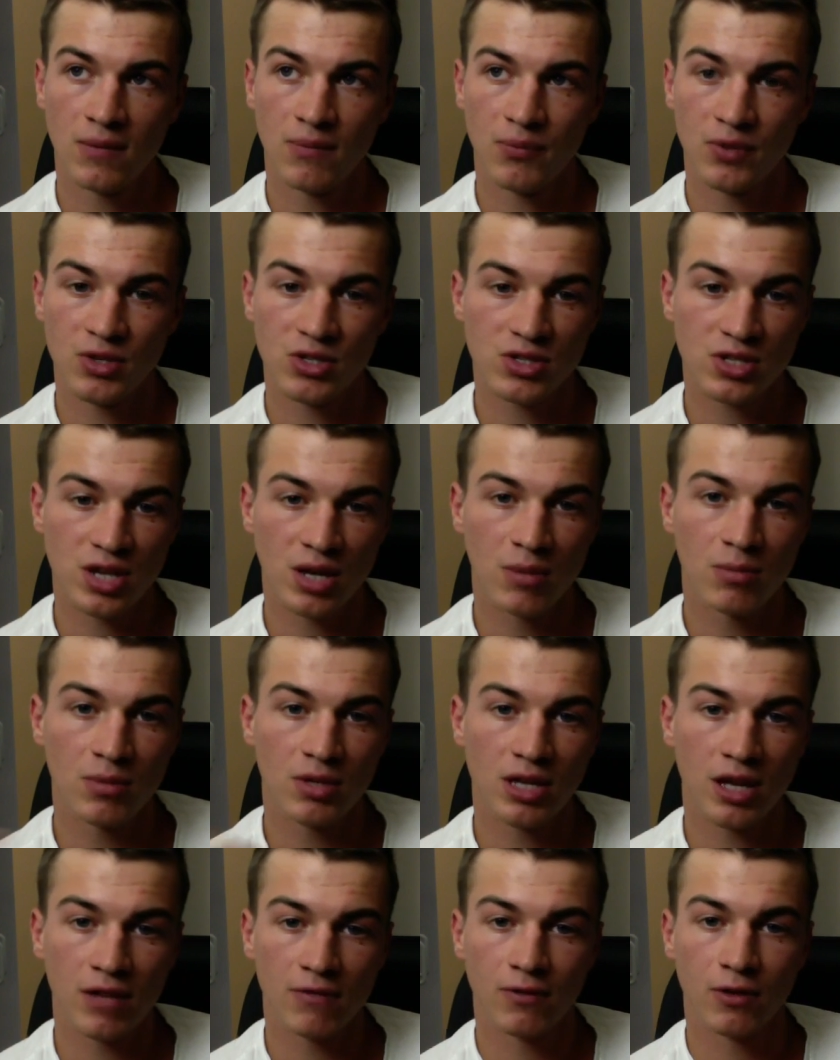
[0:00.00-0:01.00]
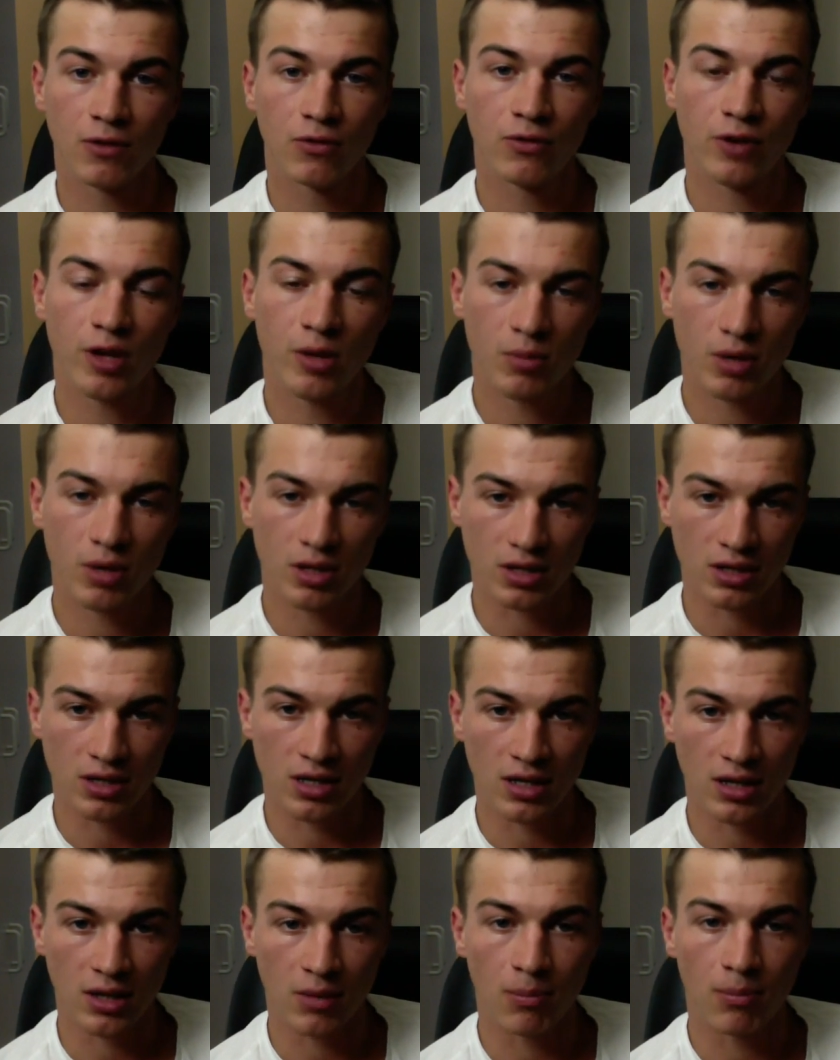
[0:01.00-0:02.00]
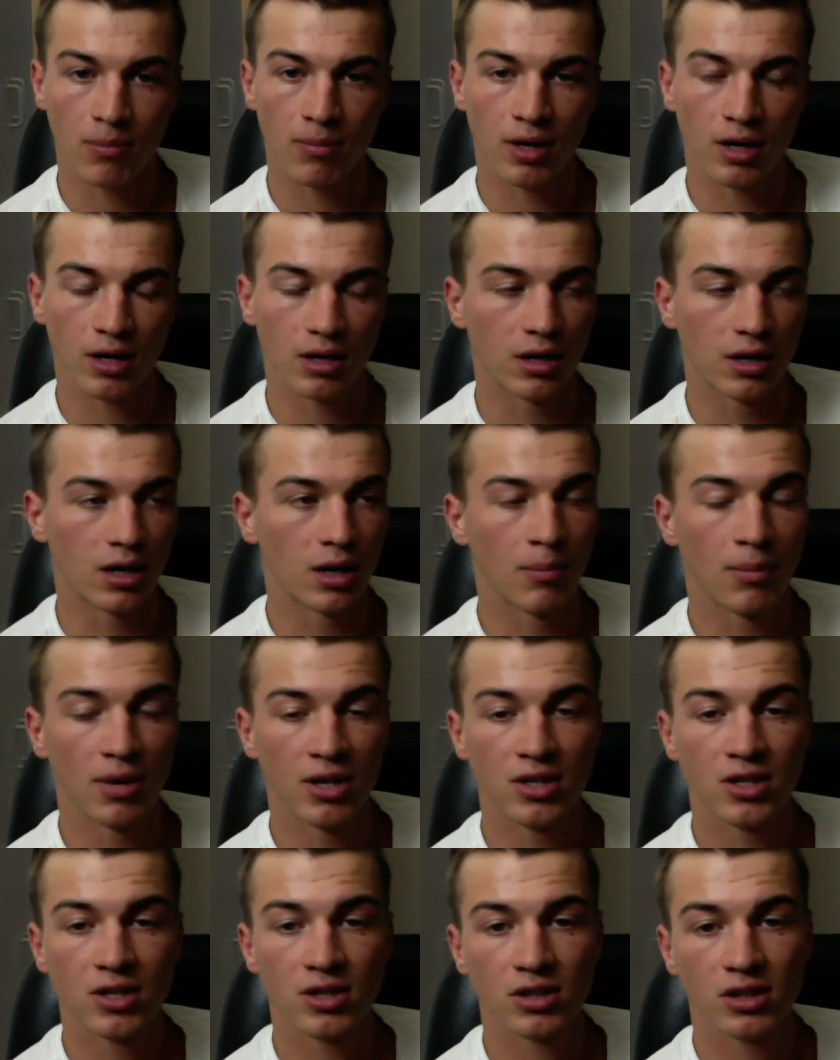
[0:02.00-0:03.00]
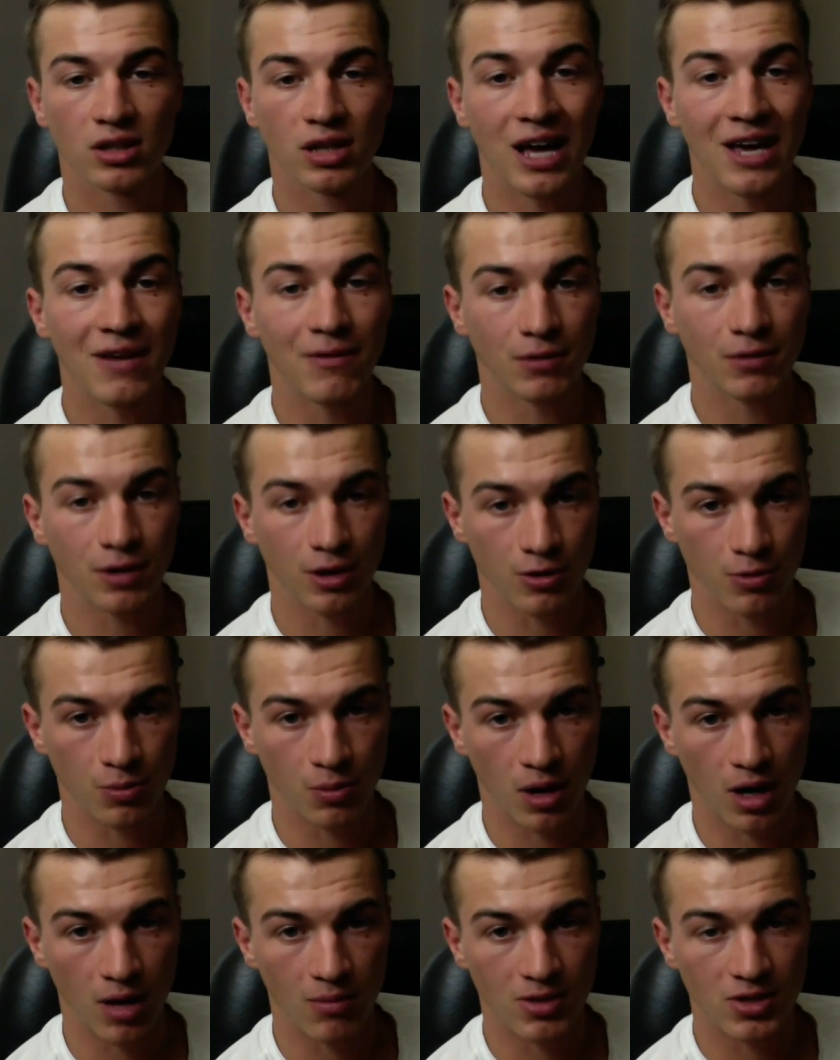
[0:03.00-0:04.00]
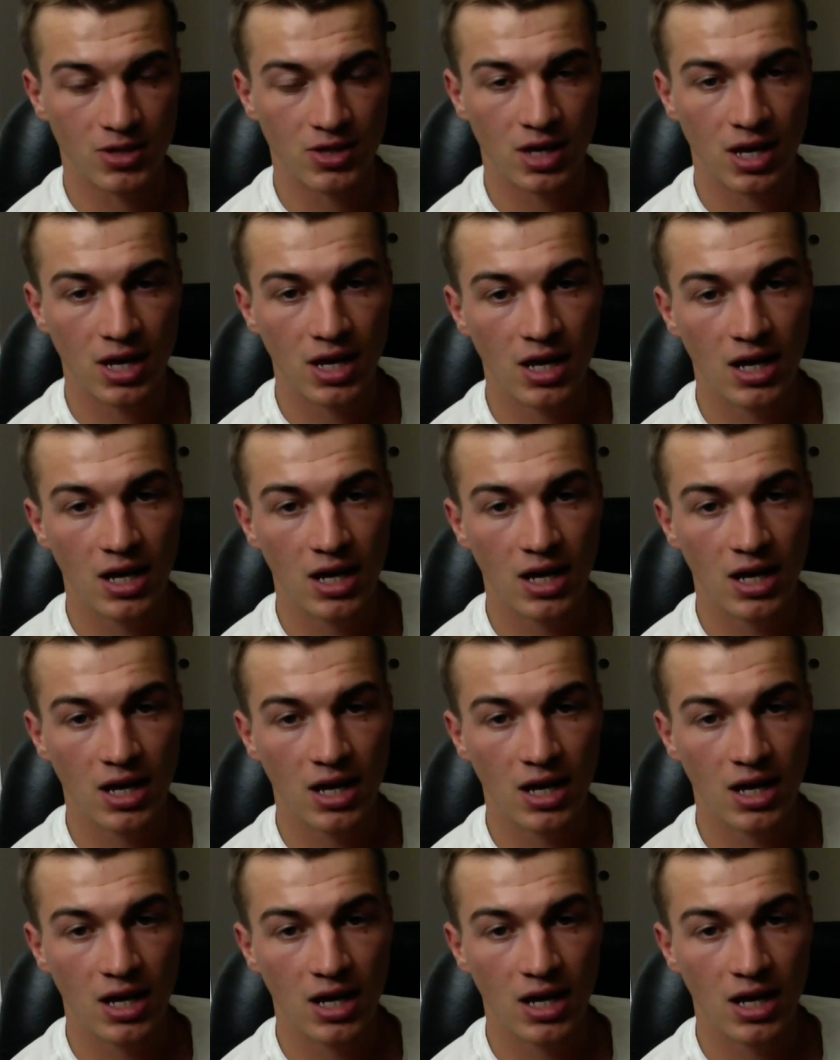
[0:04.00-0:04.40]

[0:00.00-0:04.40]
that fulfillment and the abundant life that you promised.